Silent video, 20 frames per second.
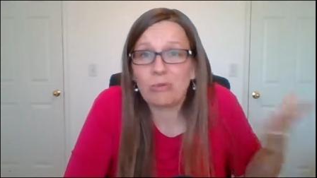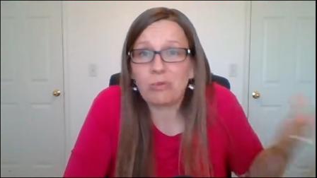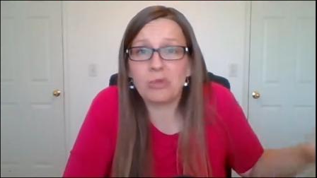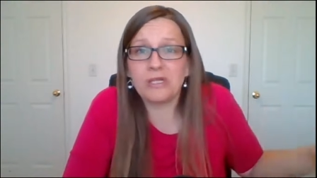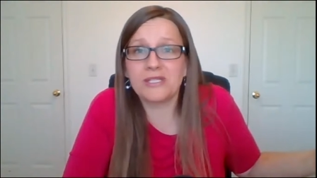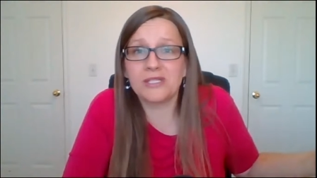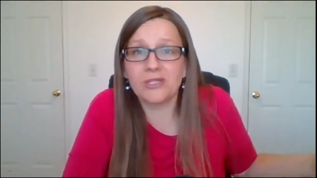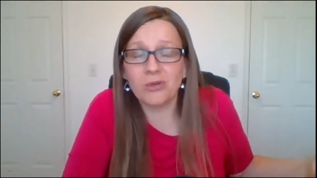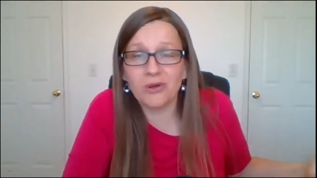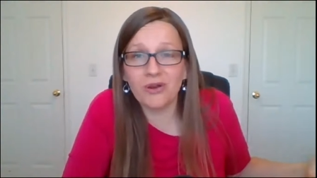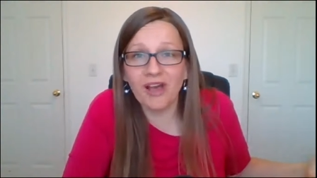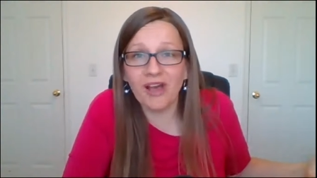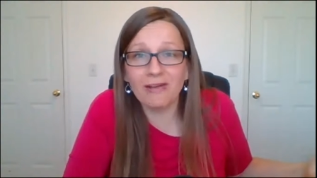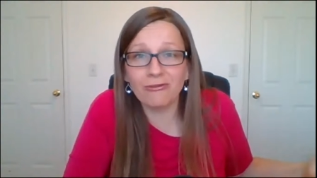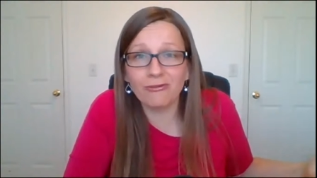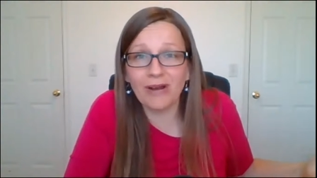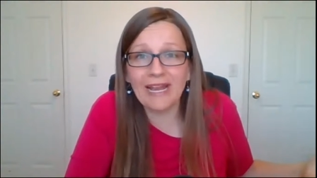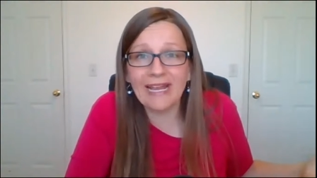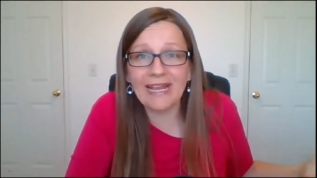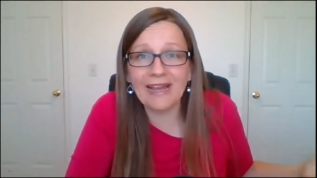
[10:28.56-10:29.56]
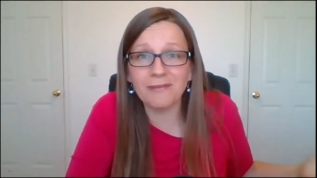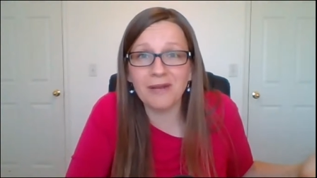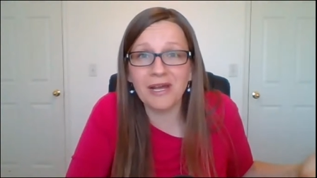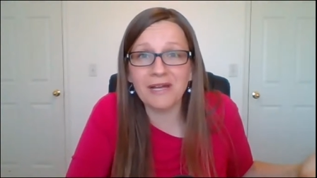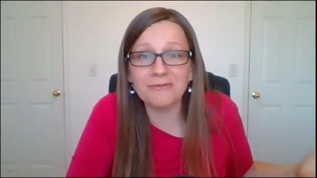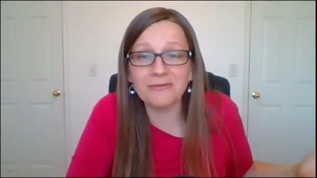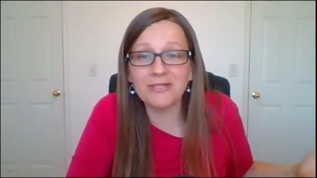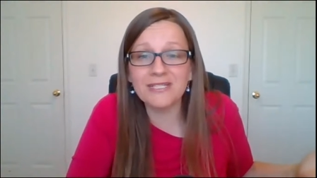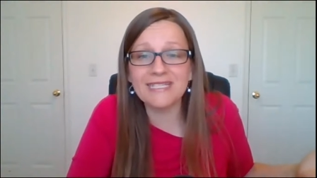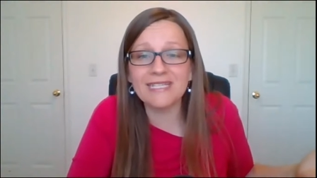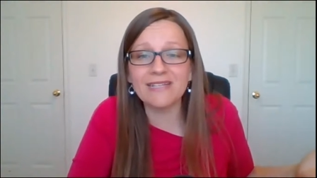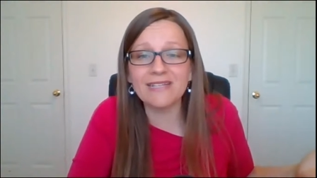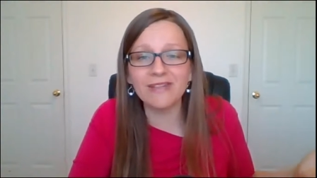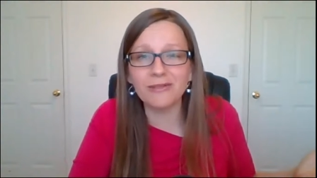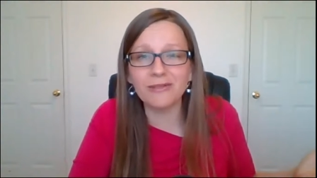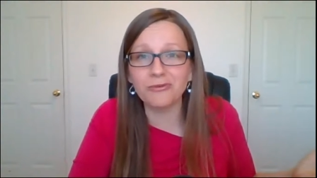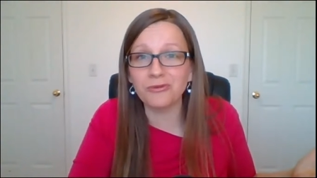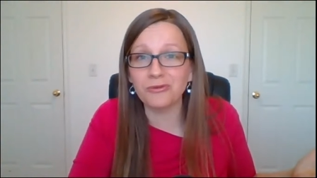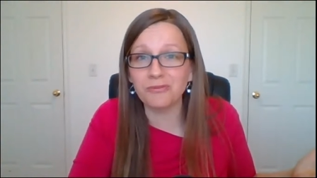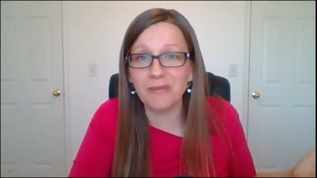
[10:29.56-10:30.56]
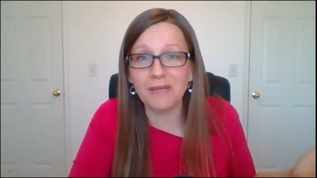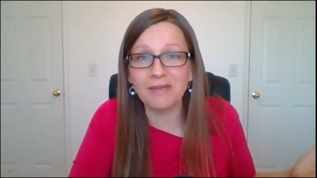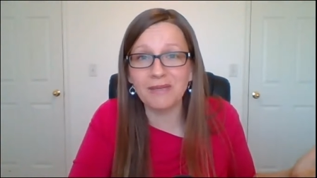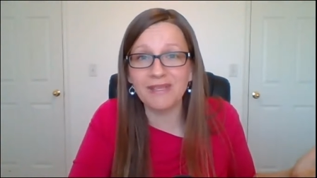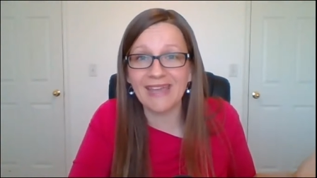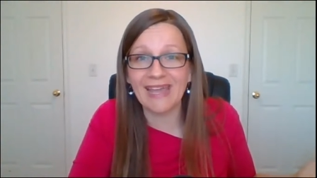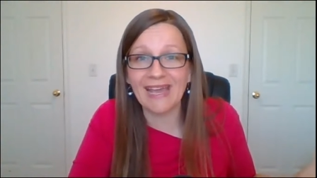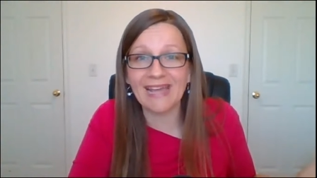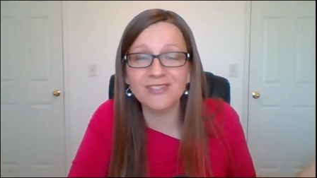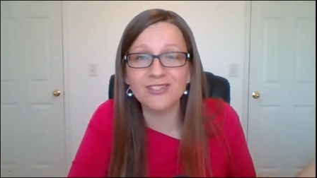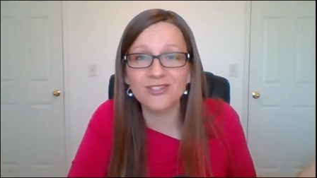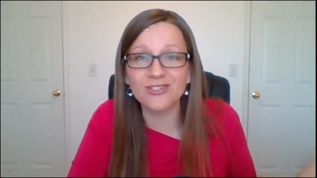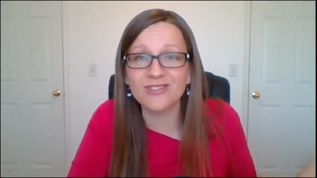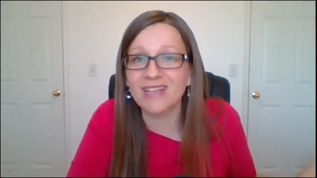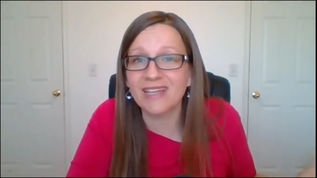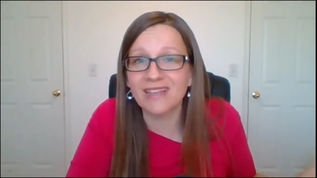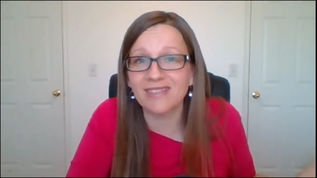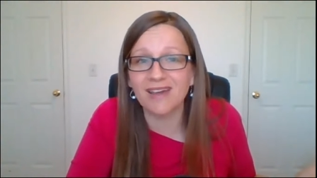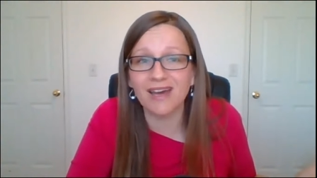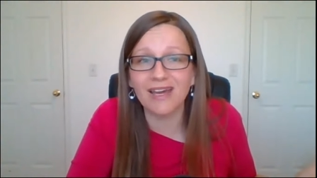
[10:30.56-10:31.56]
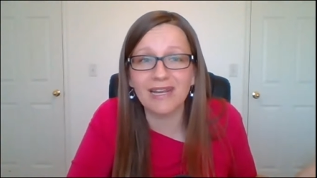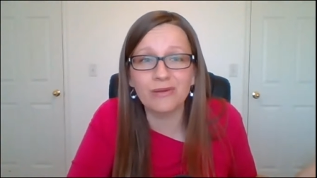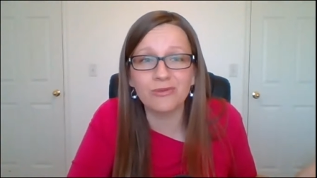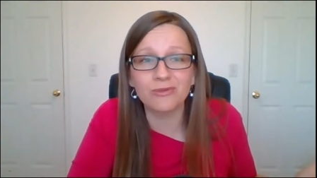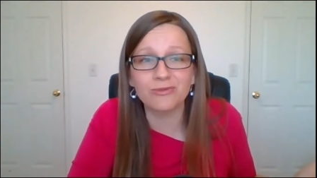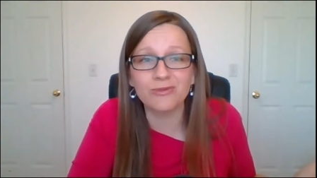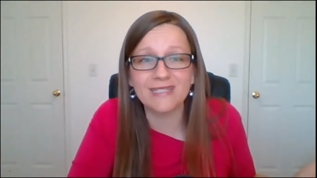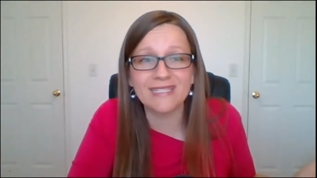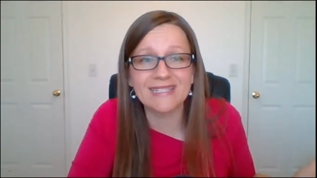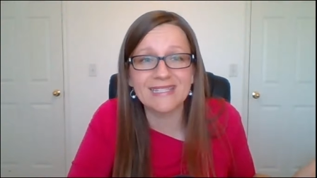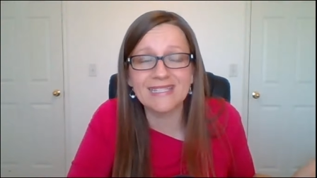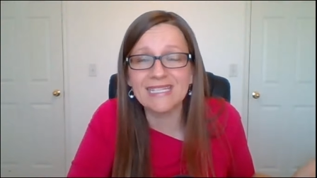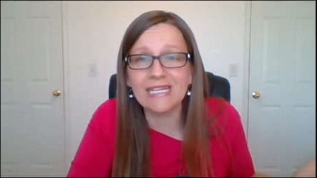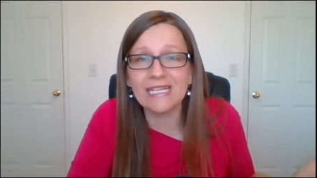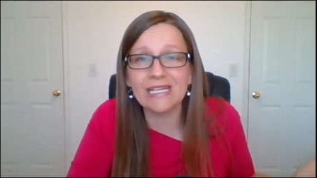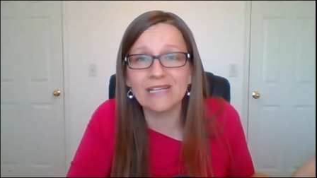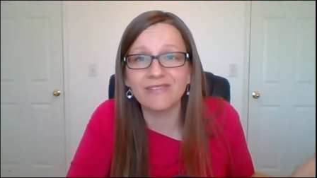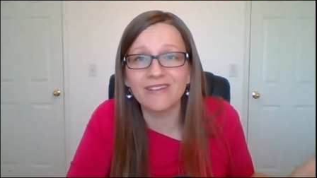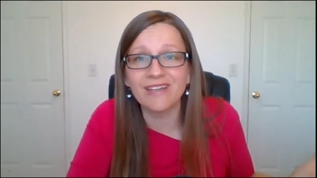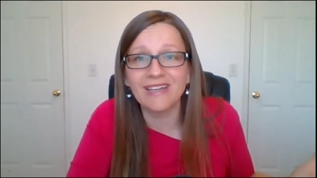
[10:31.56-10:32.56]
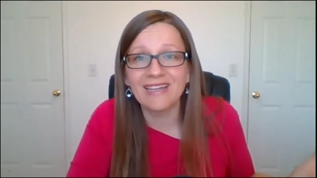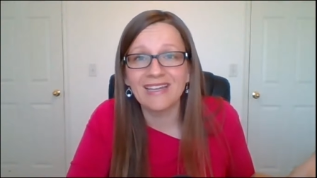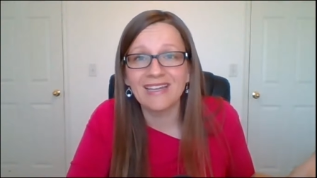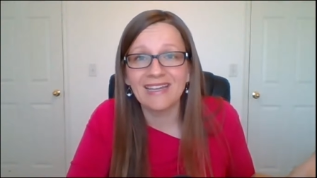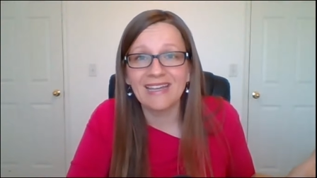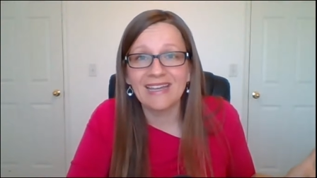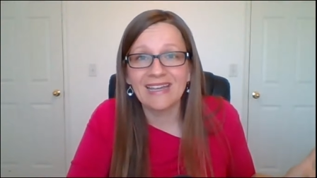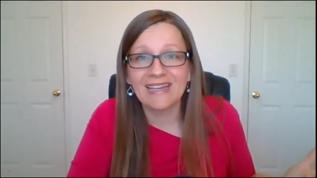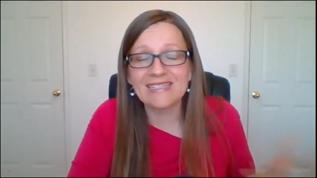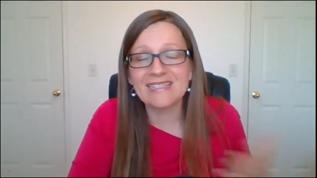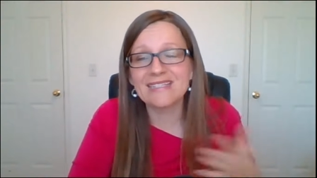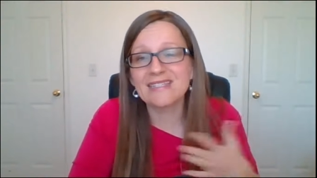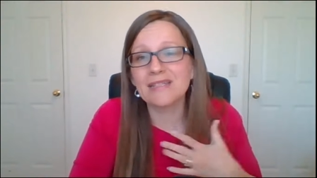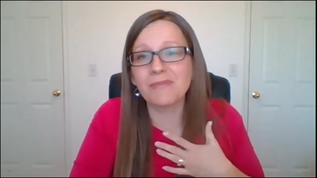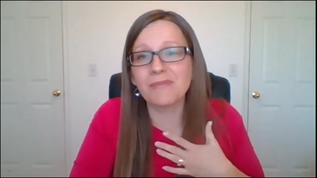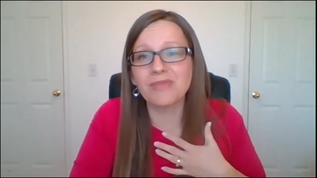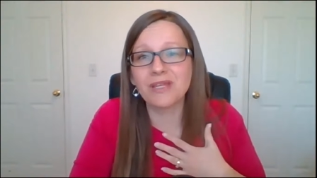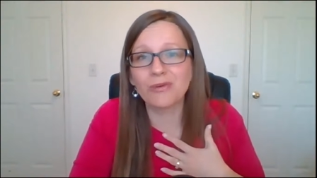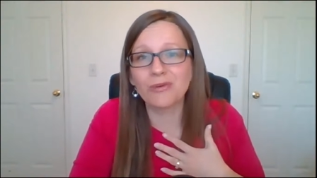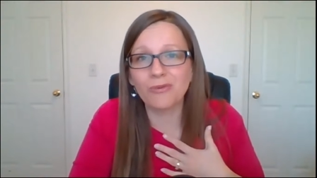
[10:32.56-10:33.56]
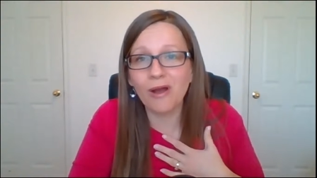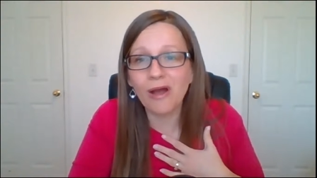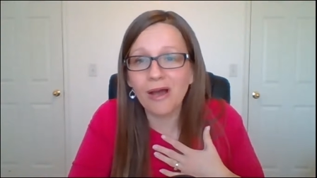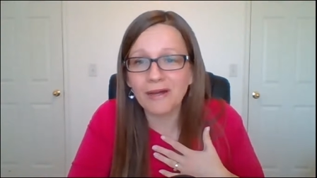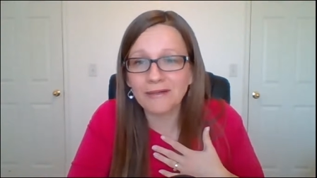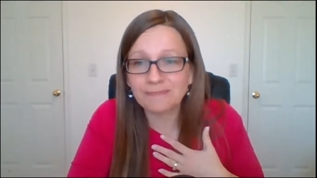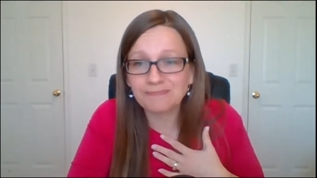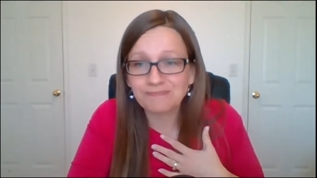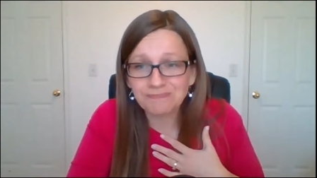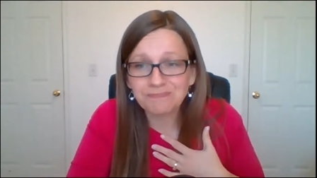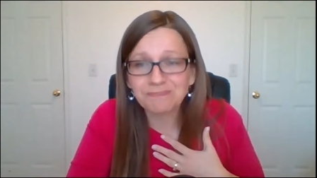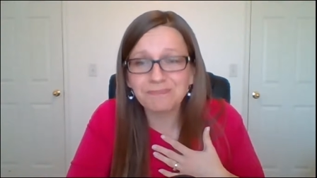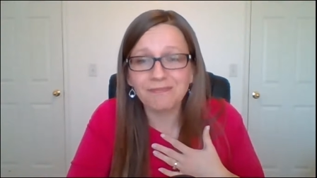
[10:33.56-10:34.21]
What's going on, right? I'm not receiving maybe the answers I thought I would receive. Is something wrong?